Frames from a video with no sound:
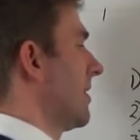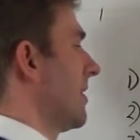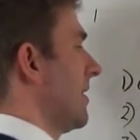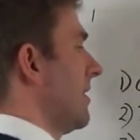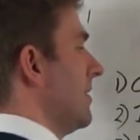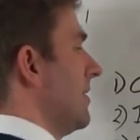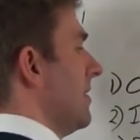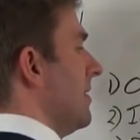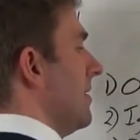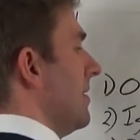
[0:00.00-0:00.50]

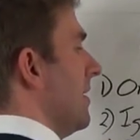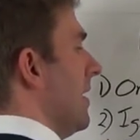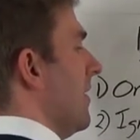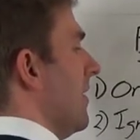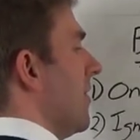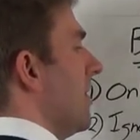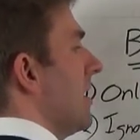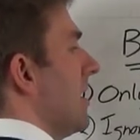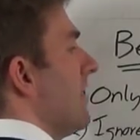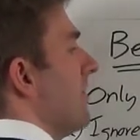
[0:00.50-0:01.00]
That. I
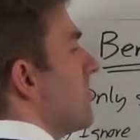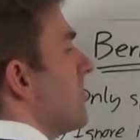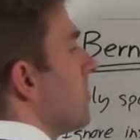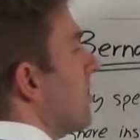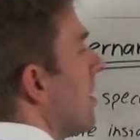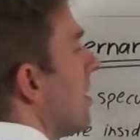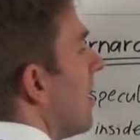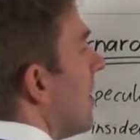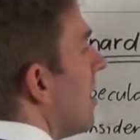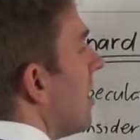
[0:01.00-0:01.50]
think I'm going to give this
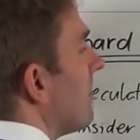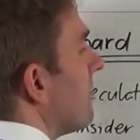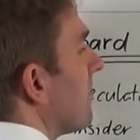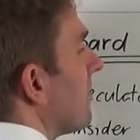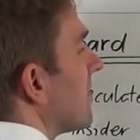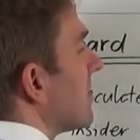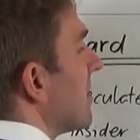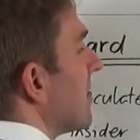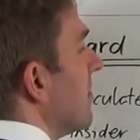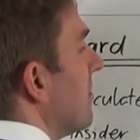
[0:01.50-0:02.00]
one a half
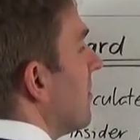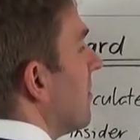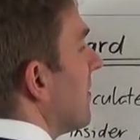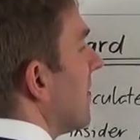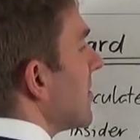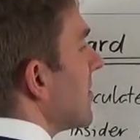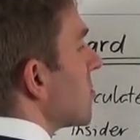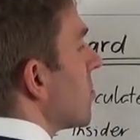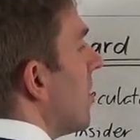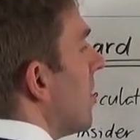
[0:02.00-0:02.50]
because I don't think
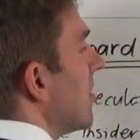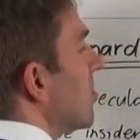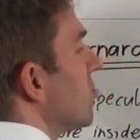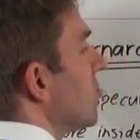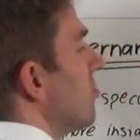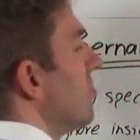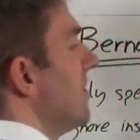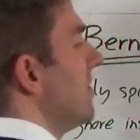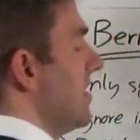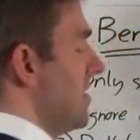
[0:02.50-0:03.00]
that's quite
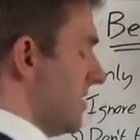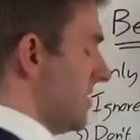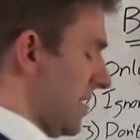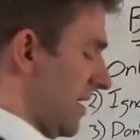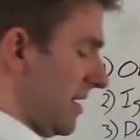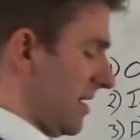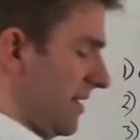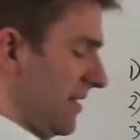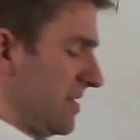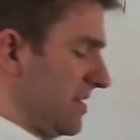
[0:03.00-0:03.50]
true in these
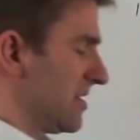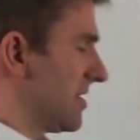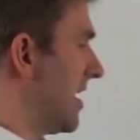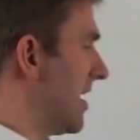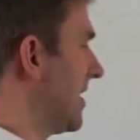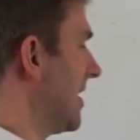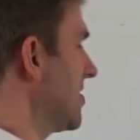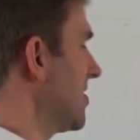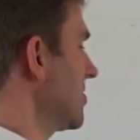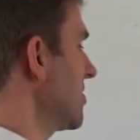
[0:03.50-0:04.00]
day, uh, this day
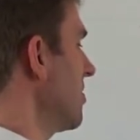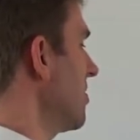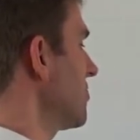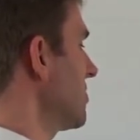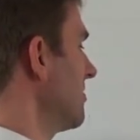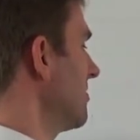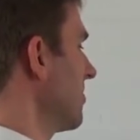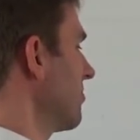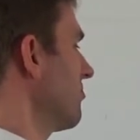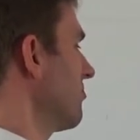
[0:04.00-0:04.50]
and age. Let's go on
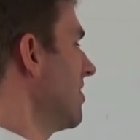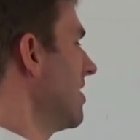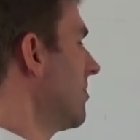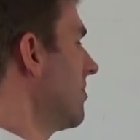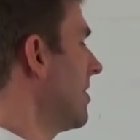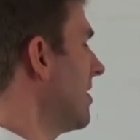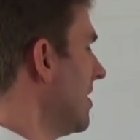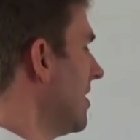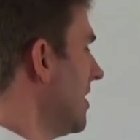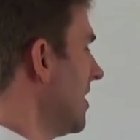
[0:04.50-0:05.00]
to number three
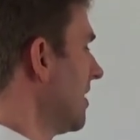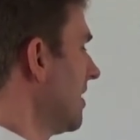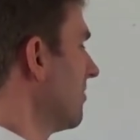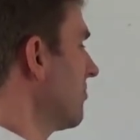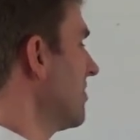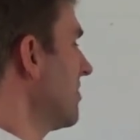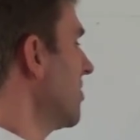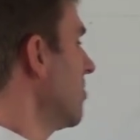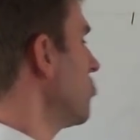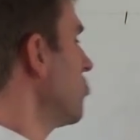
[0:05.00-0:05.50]
anyway. Number
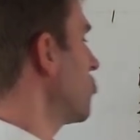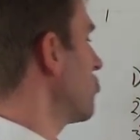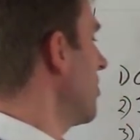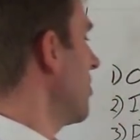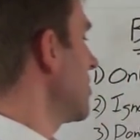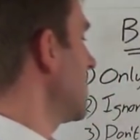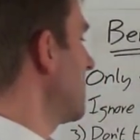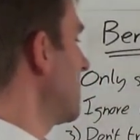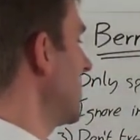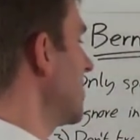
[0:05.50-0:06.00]
three, don't
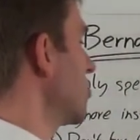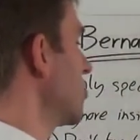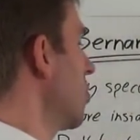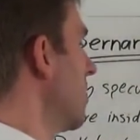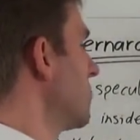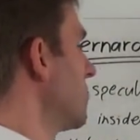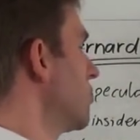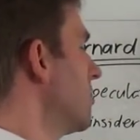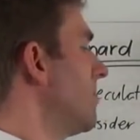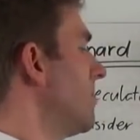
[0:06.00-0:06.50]
try to pick
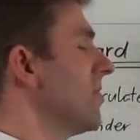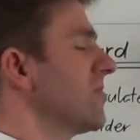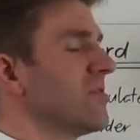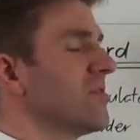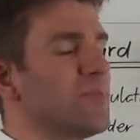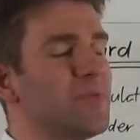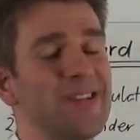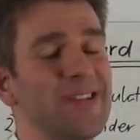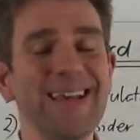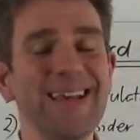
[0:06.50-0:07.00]
tops or bottoms.